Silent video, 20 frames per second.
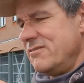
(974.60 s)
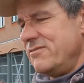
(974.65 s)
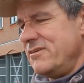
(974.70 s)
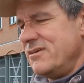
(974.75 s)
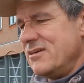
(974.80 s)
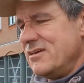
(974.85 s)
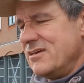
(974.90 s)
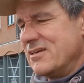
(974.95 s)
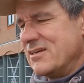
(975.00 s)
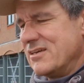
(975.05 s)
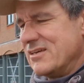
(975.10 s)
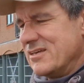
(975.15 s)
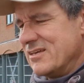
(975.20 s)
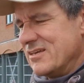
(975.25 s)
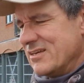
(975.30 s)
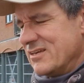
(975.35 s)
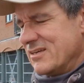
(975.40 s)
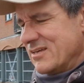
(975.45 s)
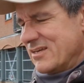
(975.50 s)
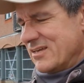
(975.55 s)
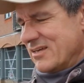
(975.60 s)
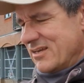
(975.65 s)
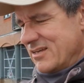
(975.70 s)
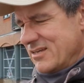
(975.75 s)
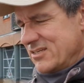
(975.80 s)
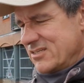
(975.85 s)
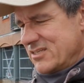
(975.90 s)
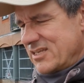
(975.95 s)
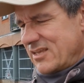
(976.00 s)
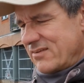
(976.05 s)
here,
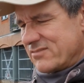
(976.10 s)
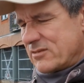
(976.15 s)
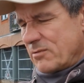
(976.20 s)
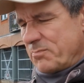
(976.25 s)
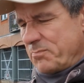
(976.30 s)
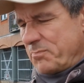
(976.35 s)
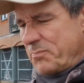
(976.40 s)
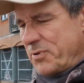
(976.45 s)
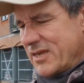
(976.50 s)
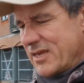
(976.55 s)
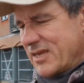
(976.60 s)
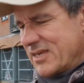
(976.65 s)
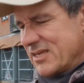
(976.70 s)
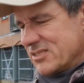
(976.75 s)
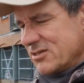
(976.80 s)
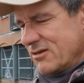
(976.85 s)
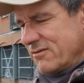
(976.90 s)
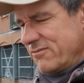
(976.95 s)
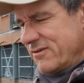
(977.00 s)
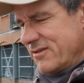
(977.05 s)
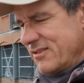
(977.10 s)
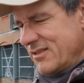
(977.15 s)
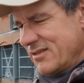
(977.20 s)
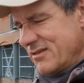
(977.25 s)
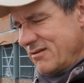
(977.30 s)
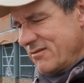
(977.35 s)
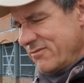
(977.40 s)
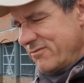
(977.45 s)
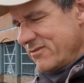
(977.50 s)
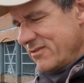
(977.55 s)
and you just have to pick it off your
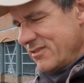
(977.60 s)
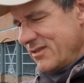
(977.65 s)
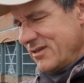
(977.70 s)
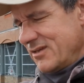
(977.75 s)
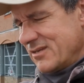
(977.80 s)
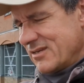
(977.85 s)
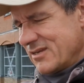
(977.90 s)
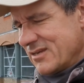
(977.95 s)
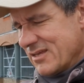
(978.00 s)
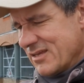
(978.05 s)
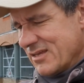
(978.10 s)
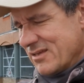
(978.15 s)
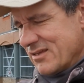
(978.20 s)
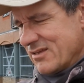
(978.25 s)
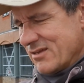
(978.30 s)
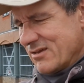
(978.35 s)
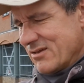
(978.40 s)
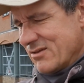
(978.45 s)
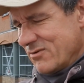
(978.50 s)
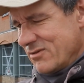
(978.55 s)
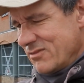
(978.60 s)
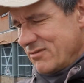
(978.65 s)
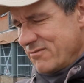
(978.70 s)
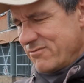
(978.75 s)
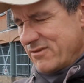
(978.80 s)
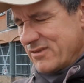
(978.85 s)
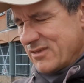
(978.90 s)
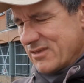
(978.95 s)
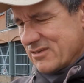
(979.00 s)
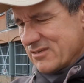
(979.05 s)
line with your
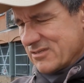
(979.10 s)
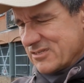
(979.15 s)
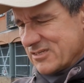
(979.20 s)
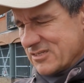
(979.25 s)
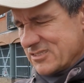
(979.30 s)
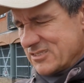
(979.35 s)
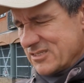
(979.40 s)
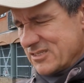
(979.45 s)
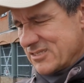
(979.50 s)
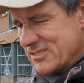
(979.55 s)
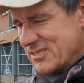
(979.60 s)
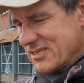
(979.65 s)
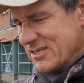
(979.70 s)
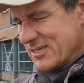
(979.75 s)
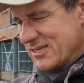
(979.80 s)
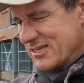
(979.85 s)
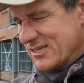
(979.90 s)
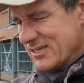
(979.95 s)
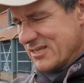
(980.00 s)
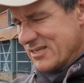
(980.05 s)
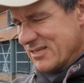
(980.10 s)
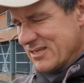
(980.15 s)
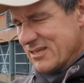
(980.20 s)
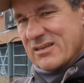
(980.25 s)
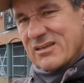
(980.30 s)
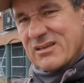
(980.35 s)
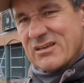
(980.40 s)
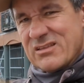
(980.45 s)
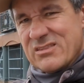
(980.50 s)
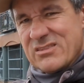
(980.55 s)
fingers. It's just
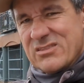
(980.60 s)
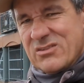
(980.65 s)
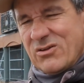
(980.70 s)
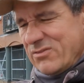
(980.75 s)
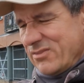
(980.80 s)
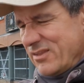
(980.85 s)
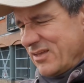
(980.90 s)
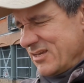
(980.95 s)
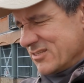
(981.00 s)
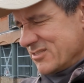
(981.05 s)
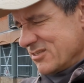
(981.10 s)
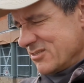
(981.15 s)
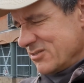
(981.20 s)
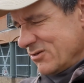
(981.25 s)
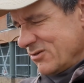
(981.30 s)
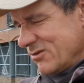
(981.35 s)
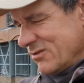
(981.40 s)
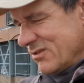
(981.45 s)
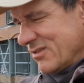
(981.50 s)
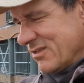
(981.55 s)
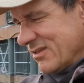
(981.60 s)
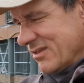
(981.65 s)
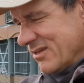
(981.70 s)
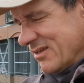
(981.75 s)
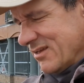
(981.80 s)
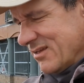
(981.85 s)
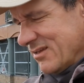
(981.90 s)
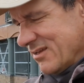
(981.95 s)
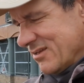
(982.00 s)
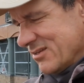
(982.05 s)
not nice at all.
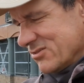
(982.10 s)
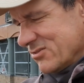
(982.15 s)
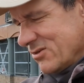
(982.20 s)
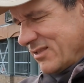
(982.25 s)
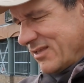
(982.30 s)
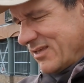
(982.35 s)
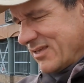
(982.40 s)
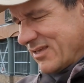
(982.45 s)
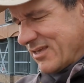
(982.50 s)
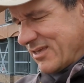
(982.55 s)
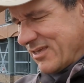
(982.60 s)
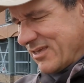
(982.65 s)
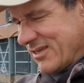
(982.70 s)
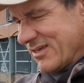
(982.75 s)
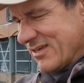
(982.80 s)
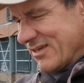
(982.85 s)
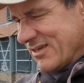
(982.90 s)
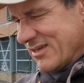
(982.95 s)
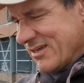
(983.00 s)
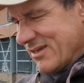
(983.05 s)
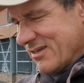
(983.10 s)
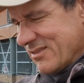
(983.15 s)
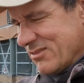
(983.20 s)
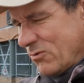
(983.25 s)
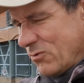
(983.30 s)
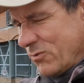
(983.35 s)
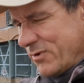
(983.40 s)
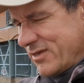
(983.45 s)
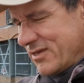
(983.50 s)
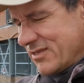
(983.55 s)
It's not like
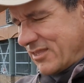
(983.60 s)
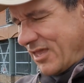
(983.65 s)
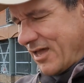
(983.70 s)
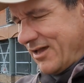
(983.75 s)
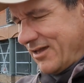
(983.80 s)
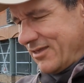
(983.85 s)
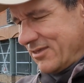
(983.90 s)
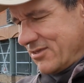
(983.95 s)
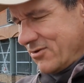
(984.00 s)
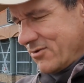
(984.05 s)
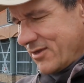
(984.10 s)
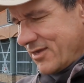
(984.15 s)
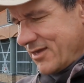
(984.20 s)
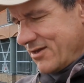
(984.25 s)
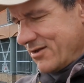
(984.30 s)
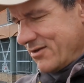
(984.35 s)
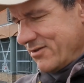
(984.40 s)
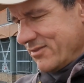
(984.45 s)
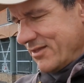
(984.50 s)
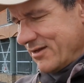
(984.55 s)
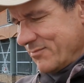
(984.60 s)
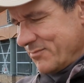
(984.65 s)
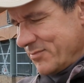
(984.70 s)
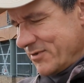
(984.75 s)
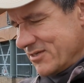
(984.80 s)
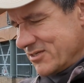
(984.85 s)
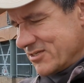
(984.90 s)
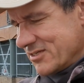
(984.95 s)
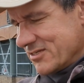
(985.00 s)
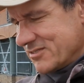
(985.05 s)
the weed that you get on our
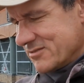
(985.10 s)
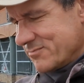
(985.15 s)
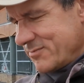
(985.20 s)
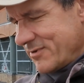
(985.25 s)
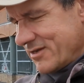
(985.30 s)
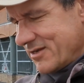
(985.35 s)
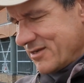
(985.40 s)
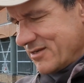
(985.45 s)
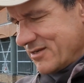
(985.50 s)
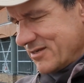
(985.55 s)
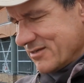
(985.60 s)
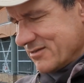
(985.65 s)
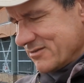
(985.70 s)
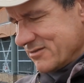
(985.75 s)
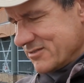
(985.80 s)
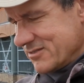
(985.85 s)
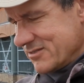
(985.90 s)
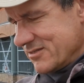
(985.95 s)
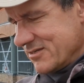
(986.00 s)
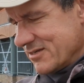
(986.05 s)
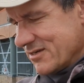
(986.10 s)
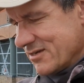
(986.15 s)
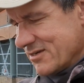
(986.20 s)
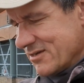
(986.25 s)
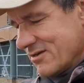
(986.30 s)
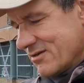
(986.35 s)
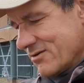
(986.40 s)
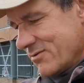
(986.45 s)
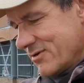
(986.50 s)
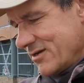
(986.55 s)
beaches back in Anglesey,
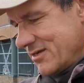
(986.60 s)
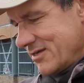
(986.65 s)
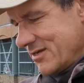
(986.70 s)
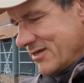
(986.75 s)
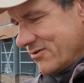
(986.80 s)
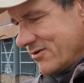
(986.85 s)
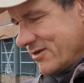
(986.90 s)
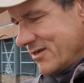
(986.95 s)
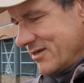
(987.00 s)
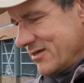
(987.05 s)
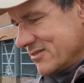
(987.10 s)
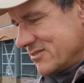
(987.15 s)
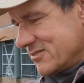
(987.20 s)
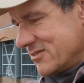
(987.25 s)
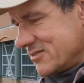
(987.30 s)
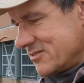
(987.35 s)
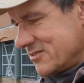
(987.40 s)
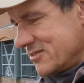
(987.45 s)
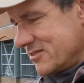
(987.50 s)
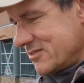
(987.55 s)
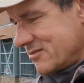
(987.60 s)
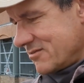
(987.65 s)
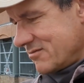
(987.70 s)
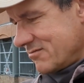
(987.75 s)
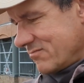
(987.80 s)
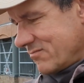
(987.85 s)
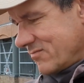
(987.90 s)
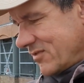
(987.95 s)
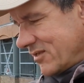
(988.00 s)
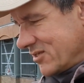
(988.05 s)
where yeah, okay, it is just
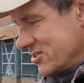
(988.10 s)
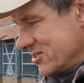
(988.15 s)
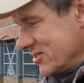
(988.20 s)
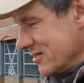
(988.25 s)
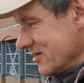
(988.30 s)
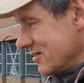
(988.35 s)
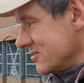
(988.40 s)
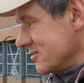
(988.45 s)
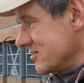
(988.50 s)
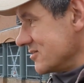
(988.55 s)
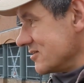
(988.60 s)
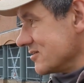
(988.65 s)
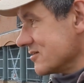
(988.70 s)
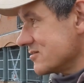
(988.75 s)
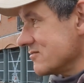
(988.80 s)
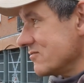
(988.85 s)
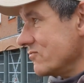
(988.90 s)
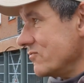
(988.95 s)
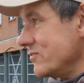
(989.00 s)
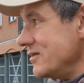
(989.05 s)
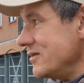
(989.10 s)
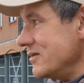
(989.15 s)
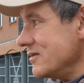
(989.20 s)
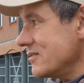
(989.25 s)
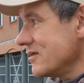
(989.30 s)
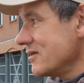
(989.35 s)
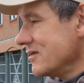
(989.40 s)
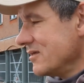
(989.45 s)
chunks and chunks of weed.